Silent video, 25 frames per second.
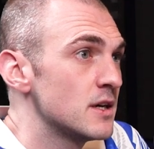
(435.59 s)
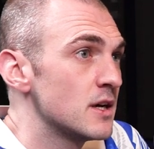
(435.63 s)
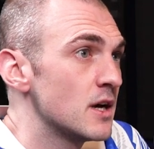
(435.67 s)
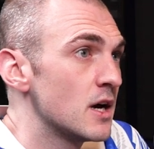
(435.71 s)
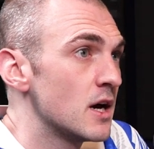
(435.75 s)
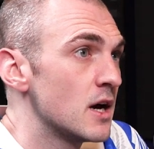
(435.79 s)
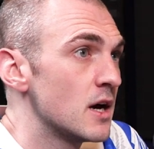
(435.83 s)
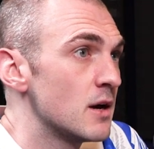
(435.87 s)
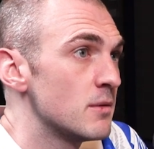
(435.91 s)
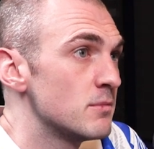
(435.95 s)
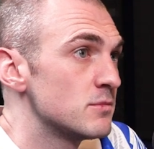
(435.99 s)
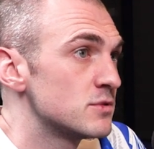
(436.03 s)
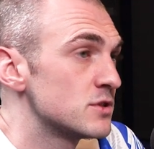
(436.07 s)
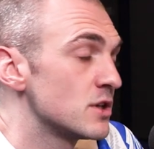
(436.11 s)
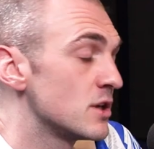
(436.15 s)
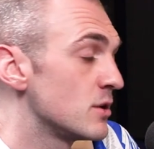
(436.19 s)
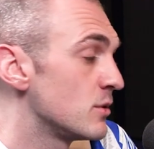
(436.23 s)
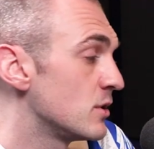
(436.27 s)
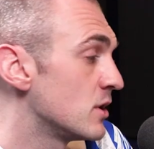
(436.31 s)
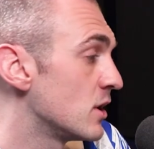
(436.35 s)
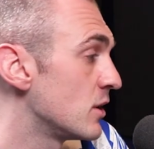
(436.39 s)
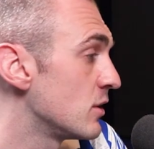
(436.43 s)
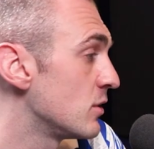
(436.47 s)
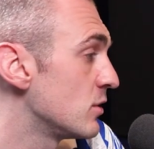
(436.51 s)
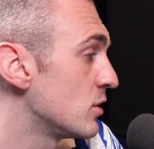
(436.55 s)
So,
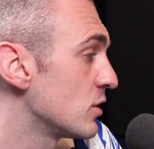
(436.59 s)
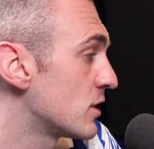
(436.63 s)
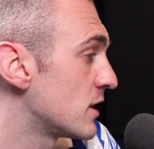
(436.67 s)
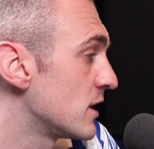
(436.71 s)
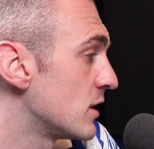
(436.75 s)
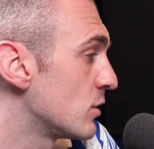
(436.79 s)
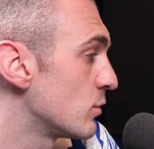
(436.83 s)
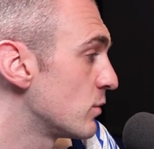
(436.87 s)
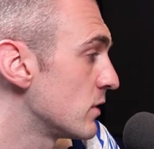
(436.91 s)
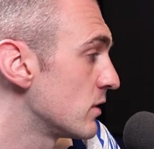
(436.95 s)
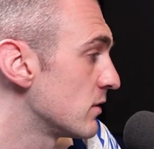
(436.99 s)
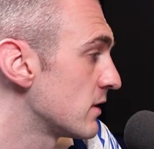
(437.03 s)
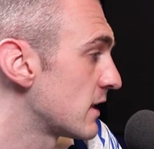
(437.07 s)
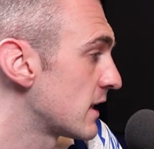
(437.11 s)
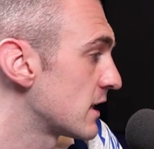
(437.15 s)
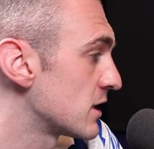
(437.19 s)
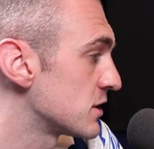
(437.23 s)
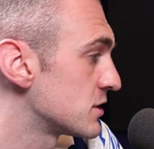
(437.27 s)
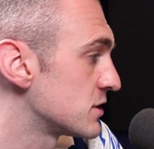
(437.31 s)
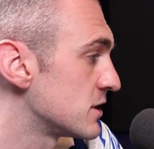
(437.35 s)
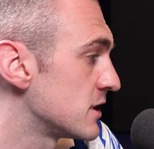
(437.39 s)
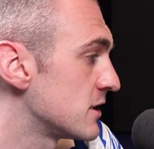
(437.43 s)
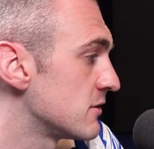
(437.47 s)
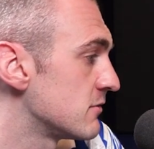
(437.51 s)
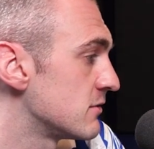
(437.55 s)
you're looking at Will
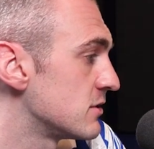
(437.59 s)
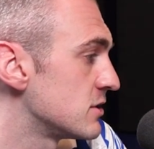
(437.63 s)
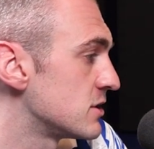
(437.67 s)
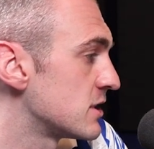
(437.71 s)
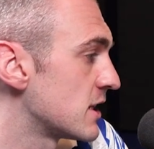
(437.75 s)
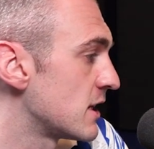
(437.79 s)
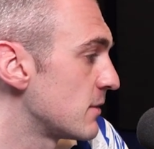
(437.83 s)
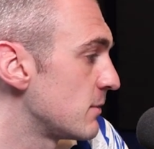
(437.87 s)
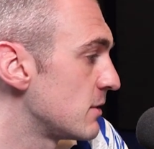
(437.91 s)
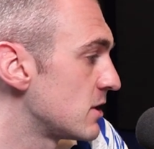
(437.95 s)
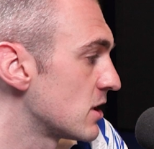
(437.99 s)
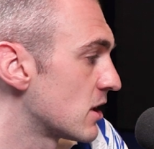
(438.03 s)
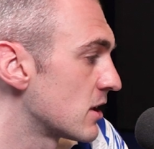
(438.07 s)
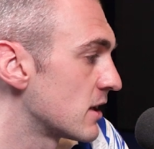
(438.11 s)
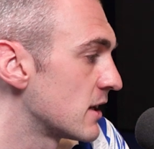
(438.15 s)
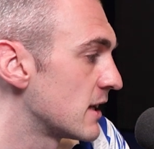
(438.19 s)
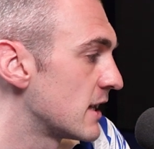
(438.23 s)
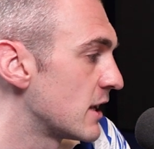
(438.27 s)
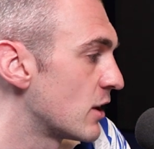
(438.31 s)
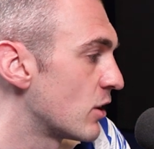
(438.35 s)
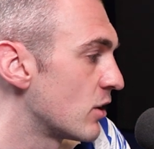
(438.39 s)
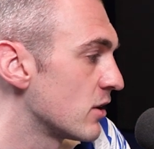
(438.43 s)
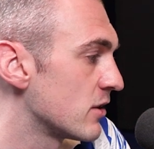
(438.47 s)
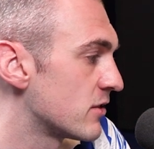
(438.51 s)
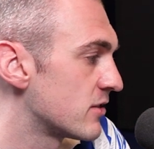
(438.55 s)
Lancashire and Jamie
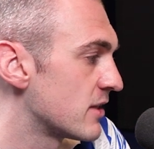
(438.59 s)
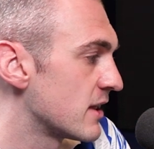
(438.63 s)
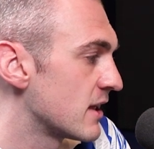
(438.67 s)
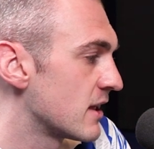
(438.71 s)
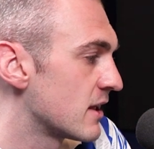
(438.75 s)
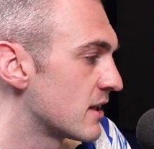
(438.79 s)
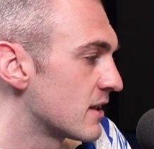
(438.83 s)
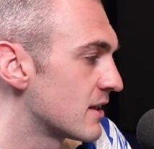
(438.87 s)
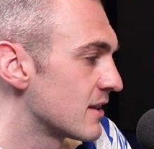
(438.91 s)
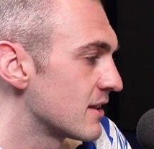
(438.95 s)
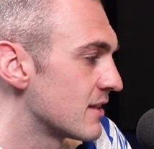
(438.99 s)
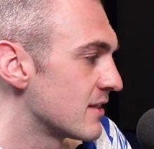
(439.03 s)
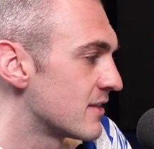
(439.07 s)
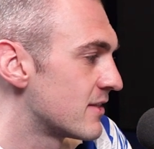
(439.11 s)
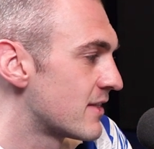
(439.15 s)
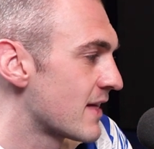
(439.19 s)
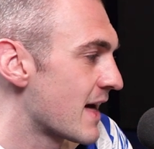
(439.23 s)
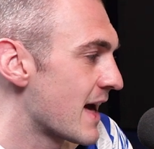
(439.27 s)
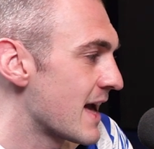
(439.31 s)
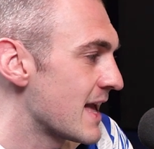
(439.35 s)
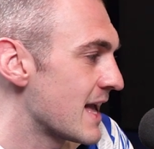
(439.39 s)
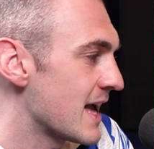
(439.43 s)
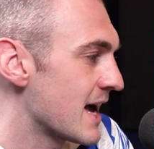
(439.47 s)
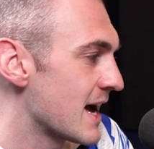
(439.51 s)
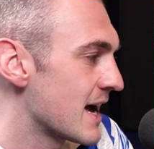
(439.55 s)
Donnelly. I think
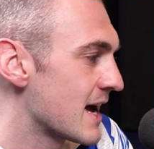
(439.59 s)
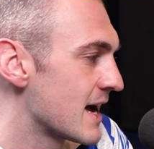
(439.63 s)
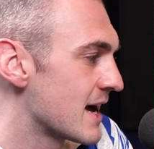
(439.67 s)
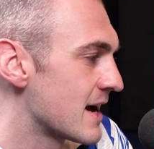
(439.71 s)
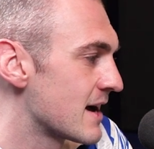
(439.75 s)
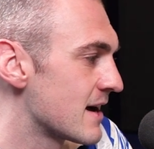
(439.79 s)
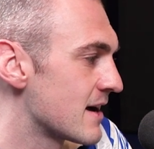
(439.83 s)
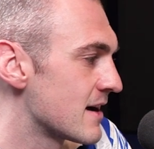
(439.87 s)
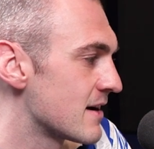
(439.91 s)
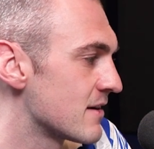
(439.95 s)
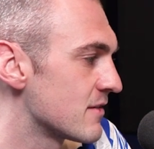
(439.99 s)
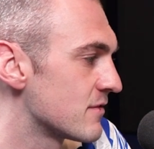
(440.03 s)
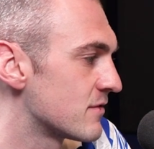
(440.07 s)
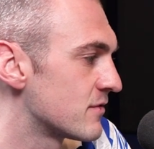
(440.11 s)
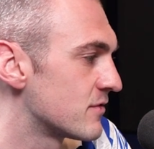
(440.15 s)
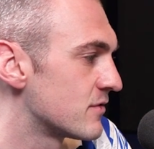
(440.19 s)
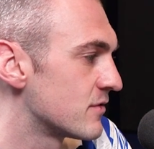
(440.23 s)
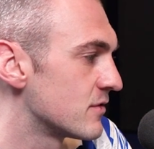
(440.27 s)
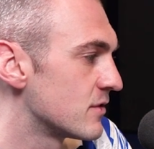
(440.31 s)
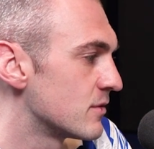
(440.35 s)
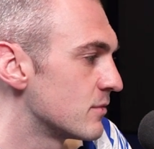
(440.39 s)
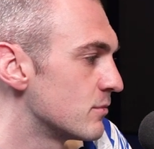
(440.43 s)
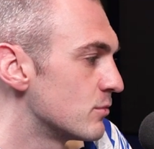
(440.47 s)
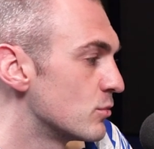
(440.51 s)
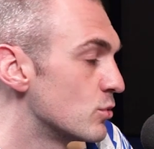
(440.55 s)
they have
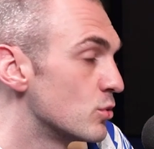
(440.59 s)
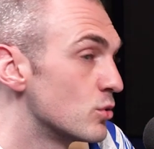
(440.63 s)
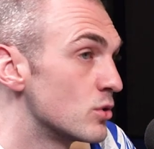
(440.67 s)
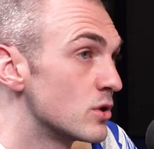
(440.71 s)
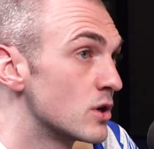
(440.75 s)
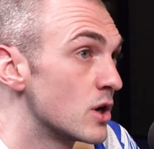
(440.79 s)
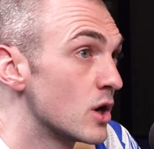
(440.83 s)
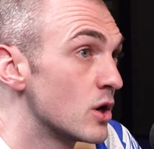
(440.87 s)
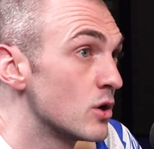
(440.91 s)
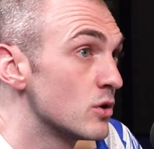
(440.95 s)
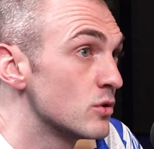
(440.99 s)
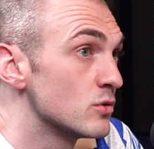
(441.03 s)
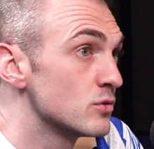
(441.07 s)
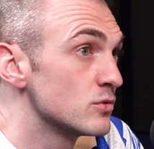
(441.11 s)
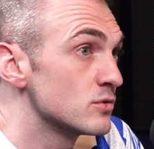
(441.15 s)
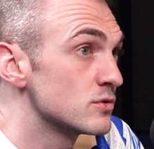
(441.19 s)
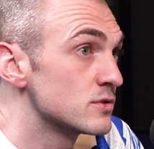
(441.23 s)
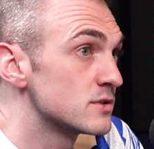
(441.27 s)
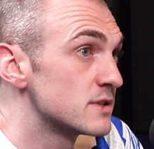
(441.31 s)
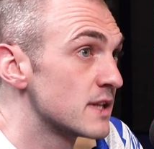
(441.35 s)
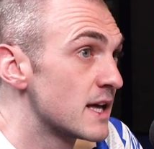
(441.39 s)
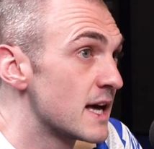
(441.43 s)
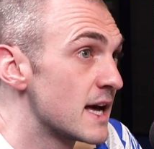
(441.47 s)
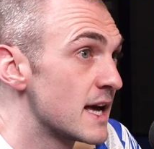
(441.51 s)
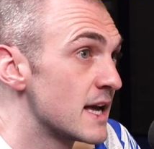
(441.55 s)
more
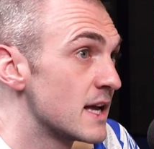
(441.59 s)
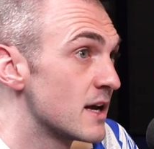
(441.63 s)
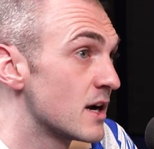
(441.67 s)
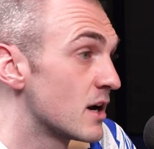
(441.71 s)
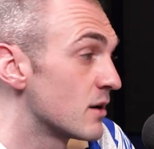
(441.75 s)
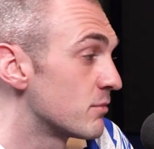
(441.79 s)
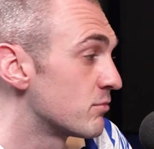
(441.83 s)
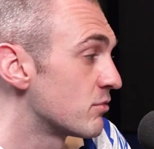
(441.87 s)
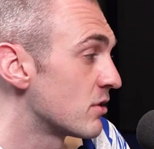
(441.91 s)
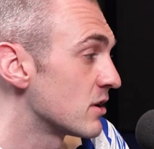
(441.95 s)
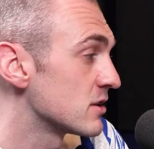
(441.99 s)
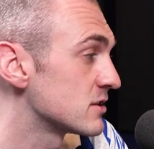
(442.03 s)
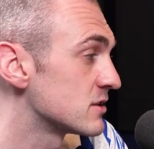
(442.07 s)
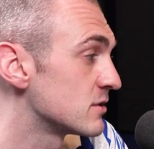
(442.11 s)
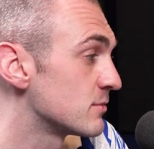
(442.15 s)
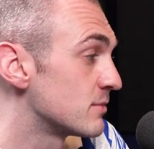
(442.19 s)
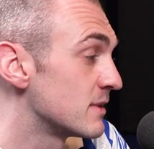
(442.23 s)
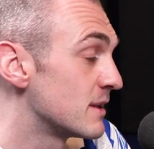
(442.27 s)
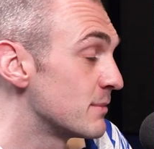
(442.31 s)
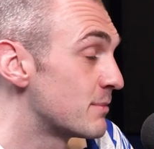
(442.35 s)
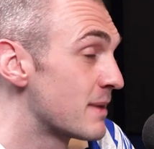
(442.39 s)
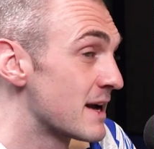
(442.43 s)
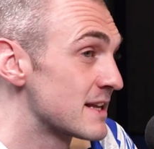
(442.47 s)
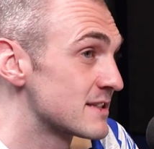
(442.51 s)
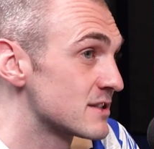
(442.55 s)
goals. They are
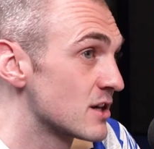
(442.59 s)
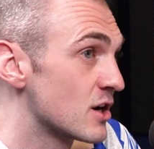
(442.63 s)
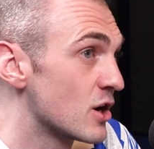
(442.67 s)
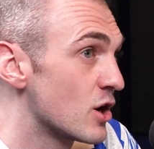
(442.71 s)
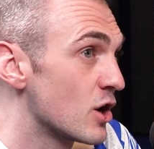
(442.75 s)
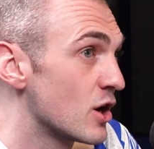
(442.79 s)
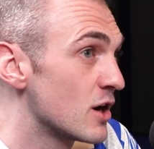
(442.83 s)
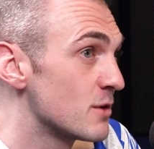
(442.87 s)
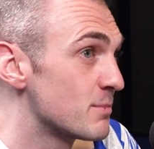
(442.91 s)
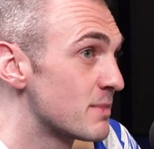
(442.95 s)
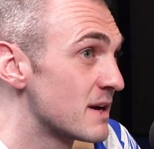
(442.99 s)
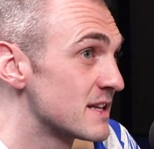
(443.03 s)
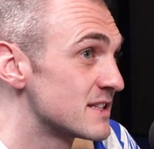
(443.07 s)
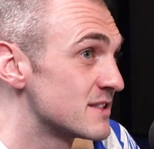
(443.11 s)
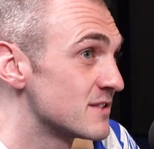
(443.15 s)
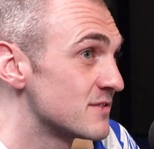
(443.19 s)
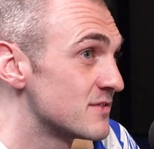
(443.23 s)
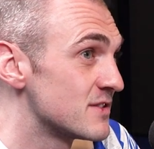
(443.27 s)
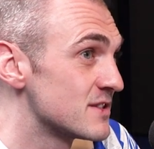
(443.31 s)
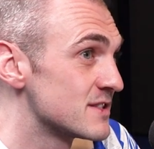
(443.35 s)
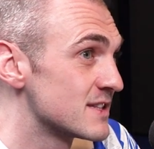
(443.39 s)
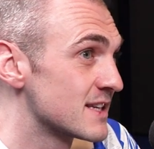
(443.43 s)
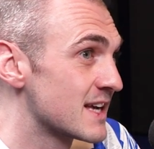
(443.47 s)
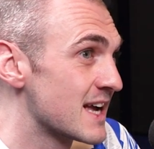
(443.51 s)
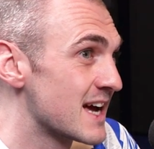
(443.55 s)
possibly better height, better
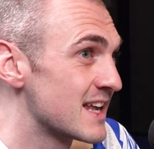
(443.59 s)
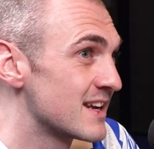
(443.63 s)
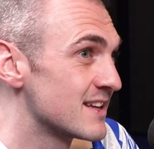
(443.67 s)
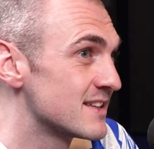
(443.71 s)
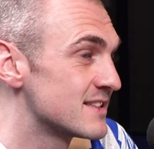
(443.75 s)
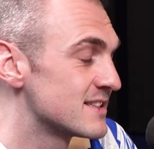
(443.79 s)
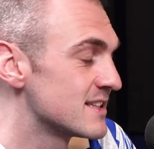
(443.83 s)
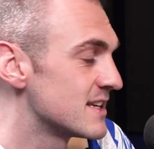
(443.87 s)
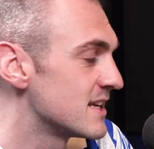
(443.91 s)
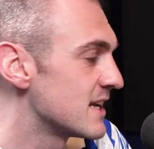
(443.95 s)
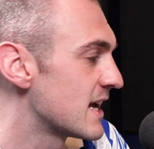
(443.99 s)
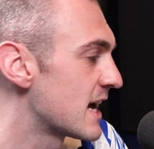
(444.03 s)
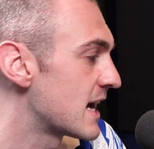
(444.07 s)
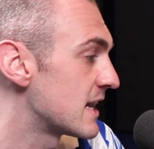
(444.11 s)
physicality.